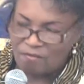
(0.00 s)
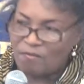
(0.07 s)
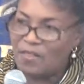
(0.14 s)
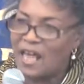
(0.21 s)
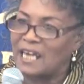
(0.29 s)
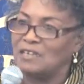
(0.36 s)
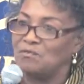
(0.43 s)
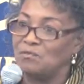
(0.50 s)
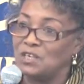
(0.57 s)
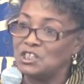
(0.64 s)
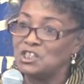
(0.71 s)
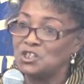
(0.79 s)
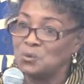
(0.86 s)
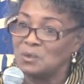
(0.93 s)
that
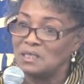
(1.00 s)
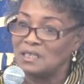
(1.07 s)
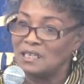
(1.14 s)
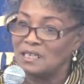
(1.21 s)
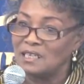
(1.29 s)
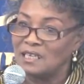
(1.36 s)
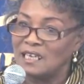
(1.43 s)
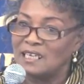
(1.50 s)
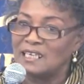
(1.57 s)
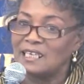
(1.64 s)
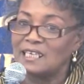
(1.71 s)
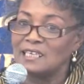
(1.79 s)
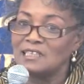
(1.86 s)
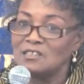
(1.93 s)
eventually
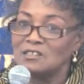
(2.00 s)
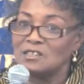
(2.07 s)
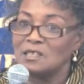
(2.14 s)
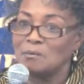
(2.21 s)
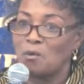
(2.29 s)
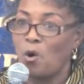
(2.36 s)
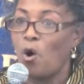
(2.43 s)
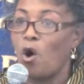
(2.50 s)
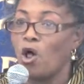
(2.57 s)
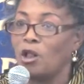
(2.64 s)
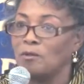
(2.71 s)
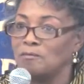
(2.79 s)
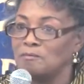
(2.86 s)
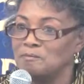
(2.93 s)
killed them all.